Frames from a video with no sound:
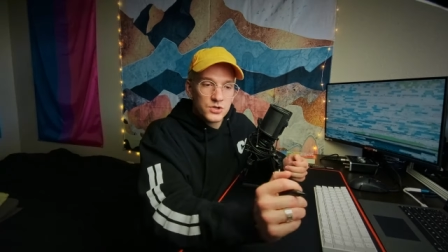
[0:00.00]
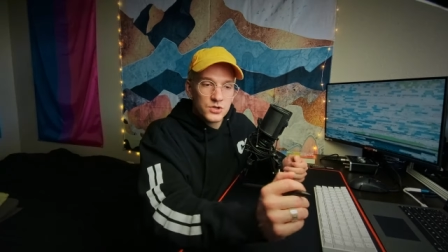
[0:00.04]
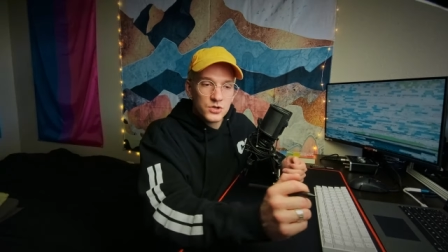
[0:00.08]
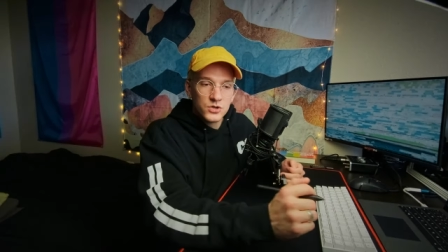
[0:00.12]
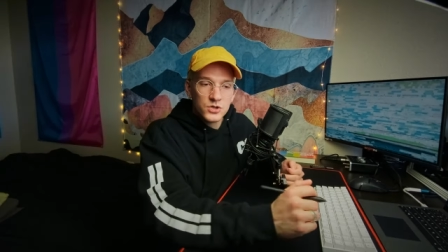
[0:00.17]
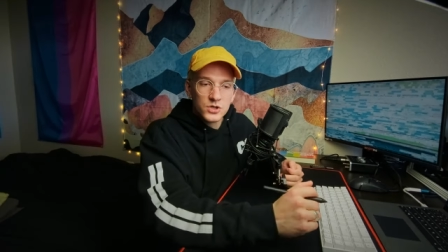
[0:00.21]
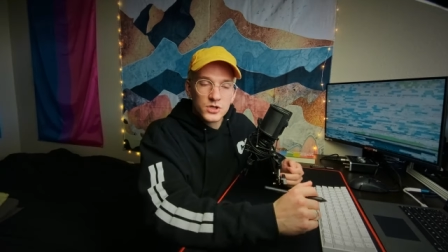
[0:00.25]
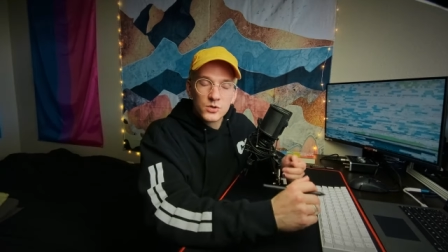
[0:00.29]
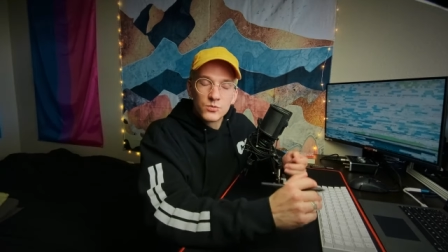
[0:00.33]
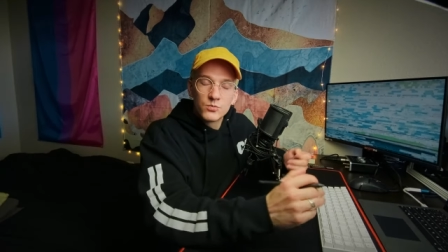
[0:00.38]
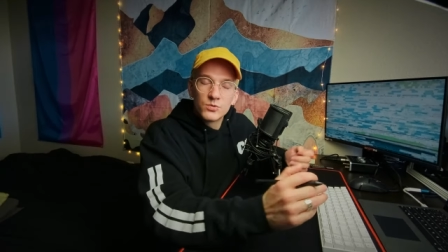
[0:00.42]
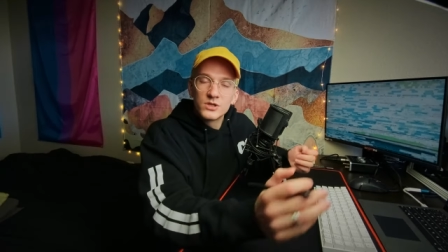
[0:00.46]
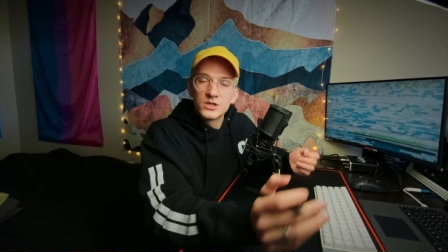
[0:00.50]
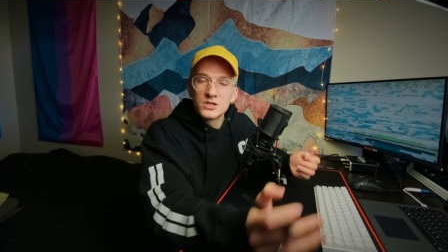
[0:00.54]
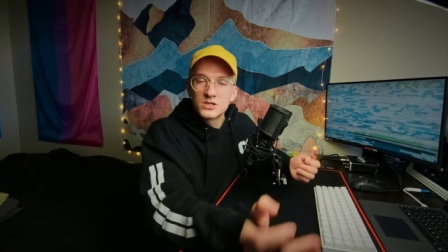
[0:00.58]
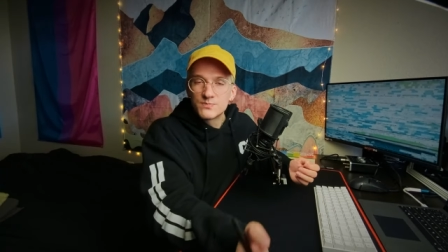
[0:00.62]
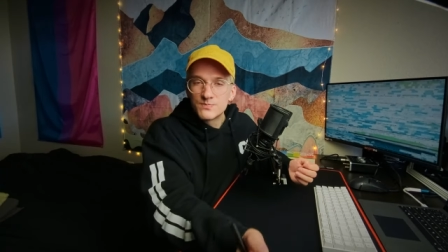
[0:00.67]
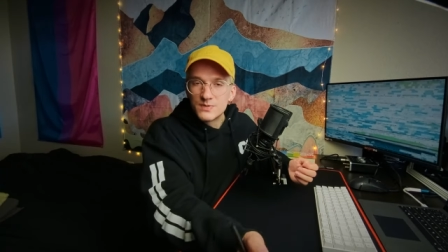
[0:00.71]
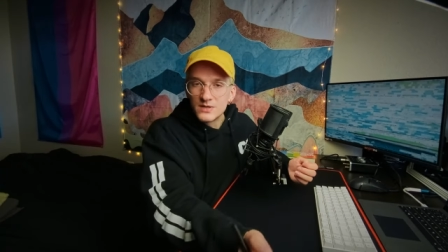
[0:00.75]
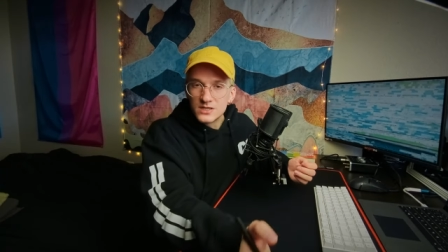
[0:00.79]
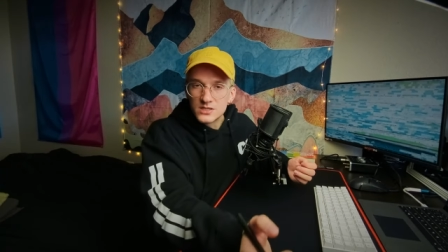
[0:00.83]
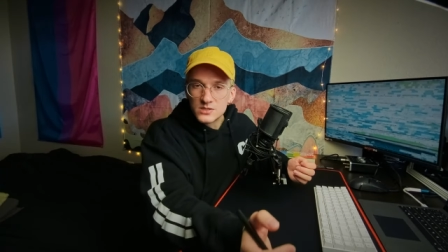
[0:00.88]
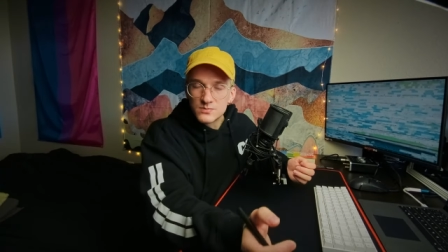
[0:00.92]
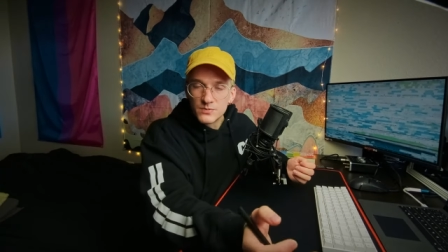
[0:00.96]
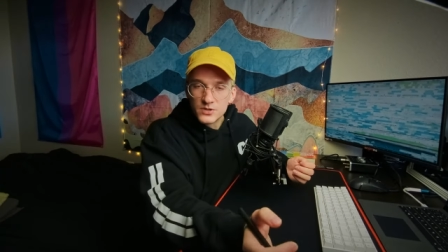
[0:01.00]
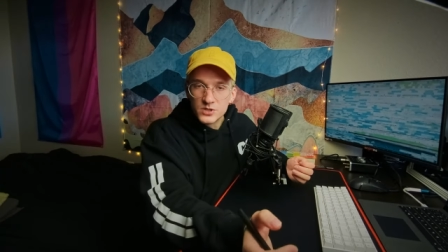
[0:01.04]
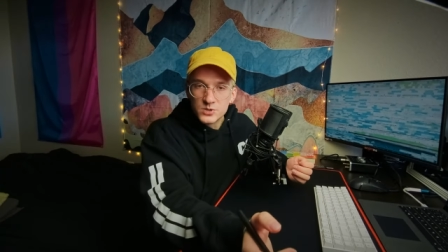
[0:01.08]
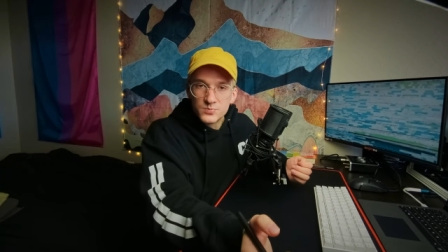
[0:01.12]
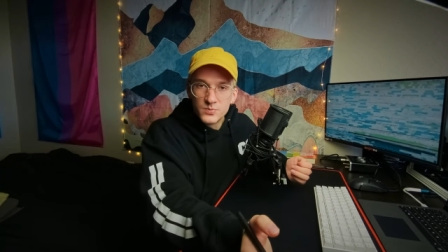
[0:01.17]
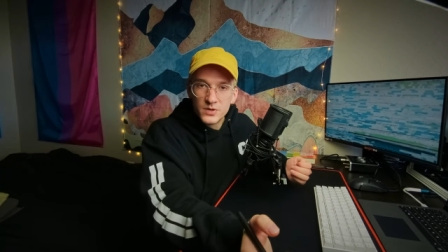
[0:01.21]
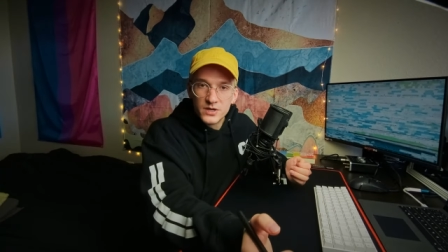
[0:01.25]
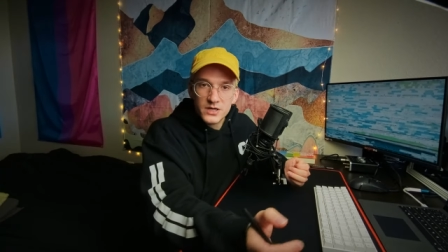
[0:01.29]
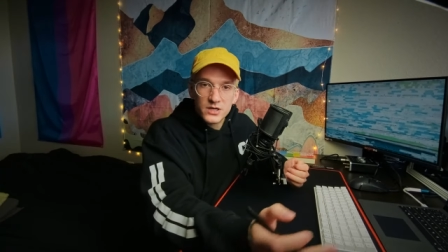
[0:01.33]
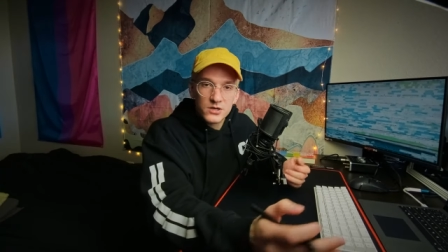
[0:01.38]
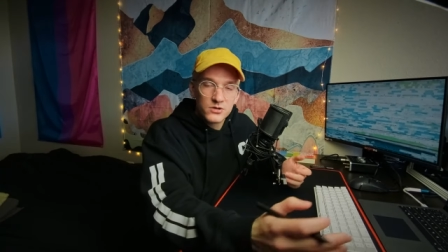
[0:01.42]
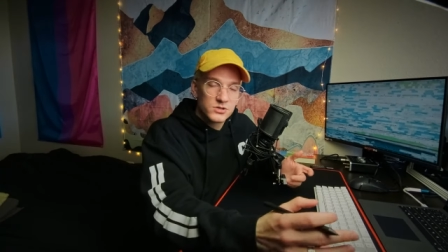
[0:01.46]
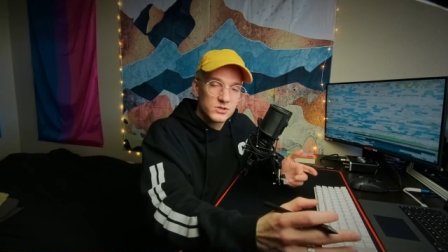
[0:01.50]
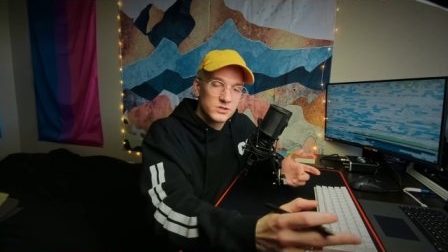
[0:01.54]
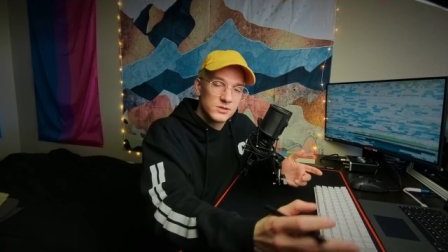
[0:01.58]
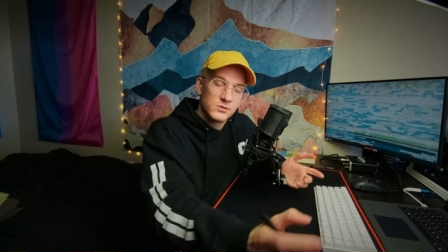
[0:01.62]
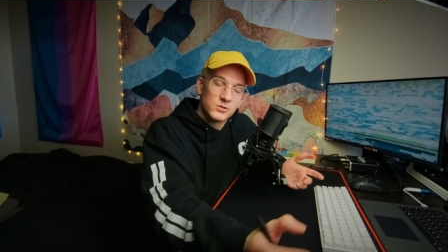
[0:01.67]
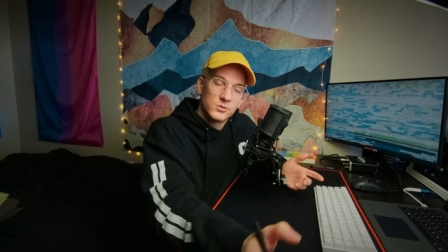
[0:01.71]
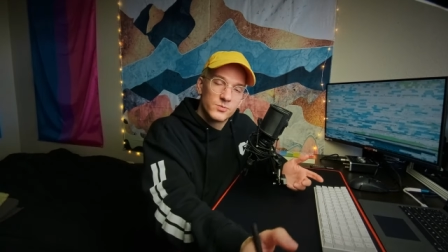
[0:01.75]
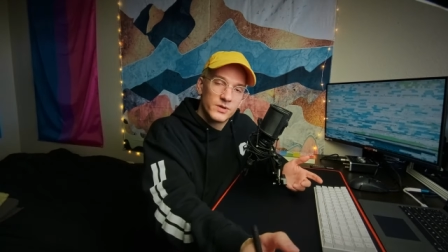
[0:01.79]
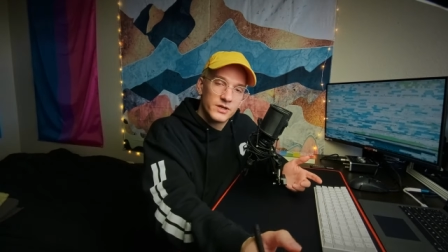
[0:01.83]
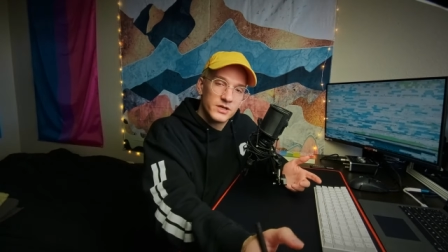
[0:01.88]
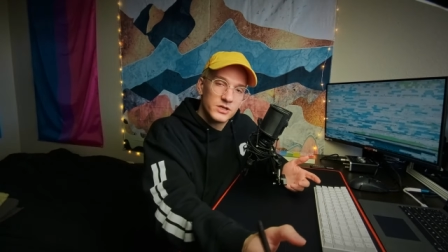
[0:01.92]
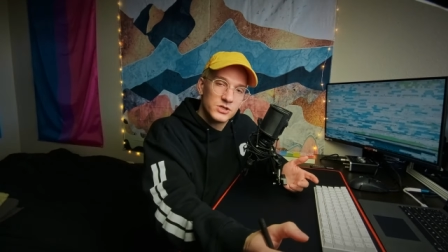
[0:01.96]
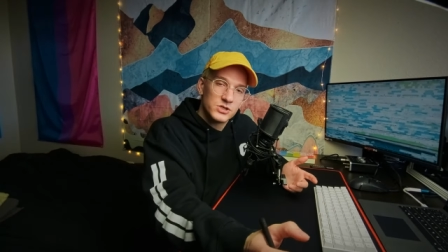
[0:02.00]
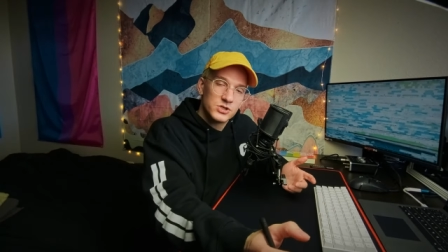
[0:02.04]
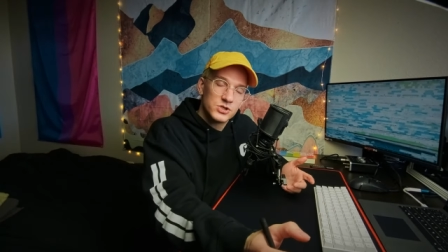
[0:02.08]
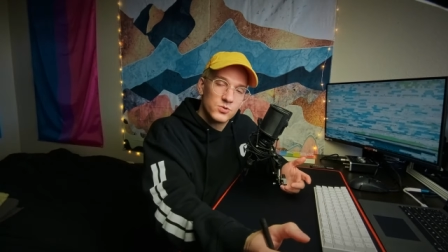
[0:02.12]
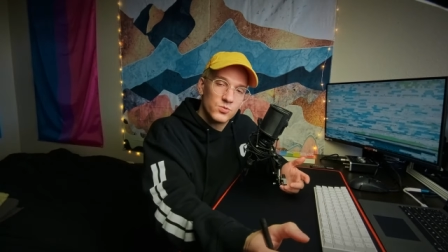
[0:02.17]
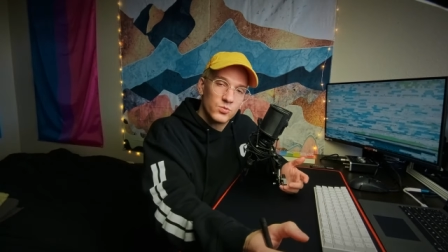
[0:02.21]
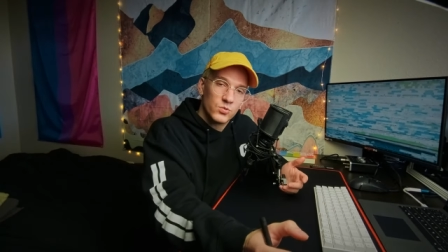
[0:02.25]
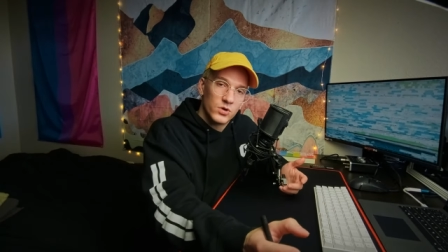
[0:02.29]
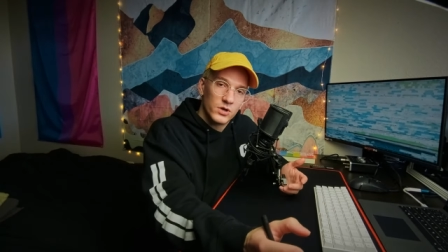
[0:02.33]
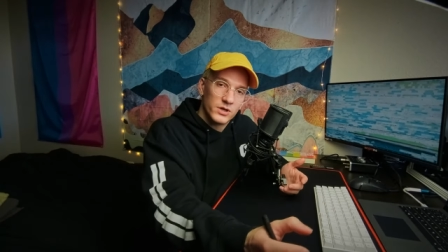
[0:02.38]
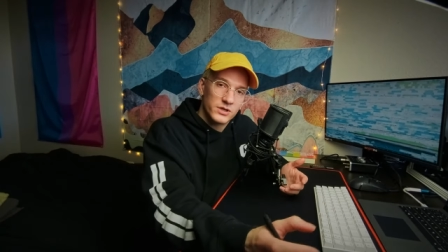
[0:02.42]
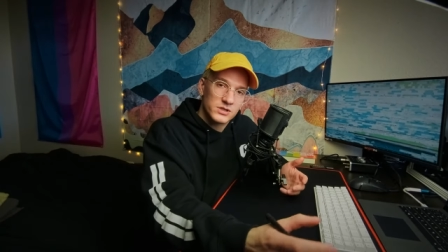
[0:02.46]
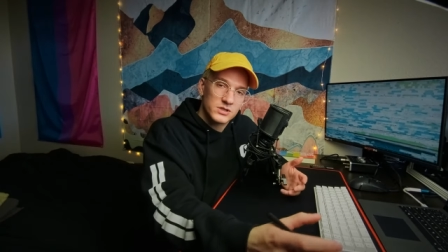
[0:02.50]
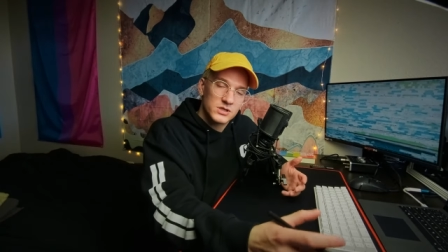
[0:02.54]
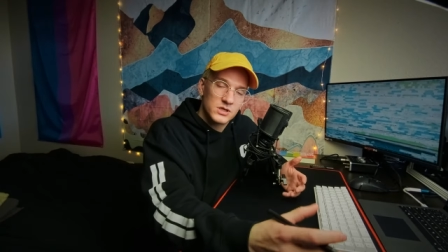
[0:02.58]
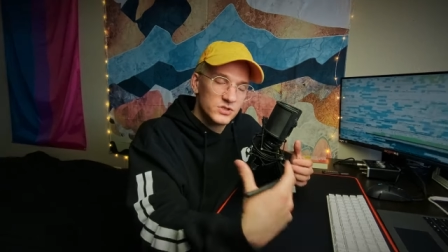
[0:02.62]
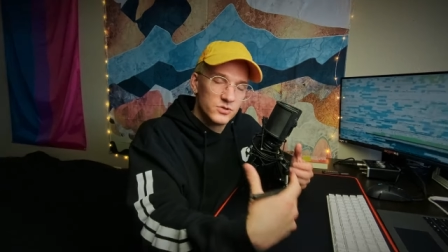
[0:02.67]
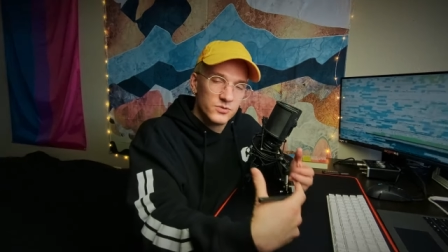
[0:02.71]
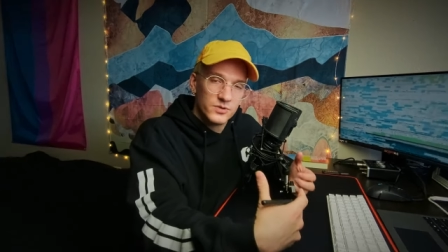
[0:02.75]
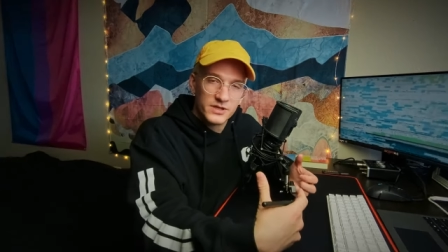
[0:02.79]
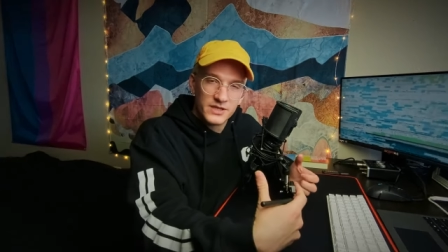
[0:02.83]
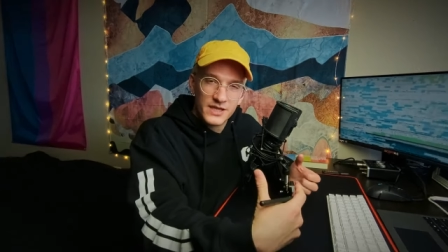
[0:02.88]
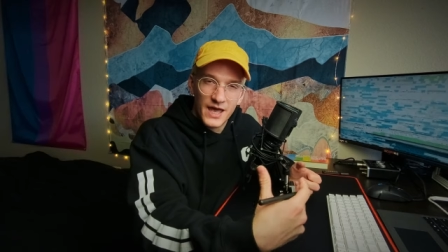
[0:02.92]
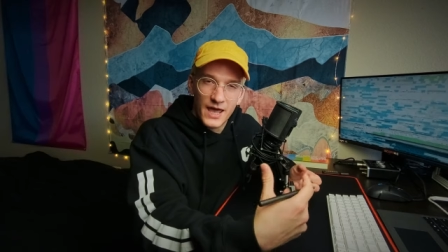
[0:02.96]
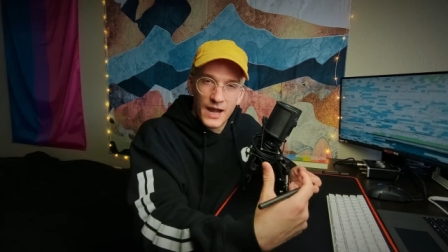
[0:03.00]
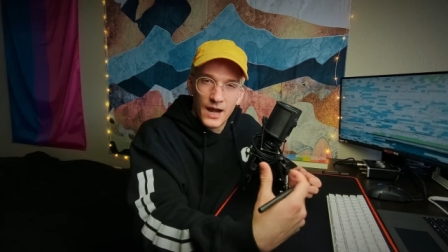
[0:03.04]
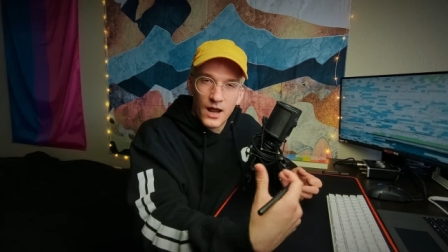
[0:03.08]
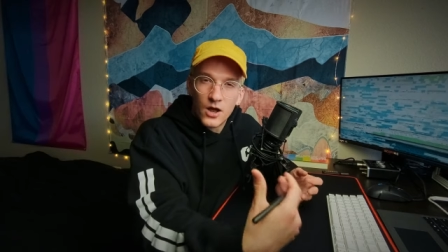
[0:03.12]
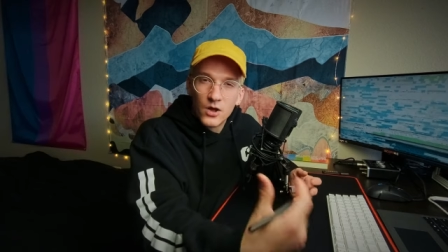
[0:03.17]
You know, you can really spend as much money or as little money as you want doing that.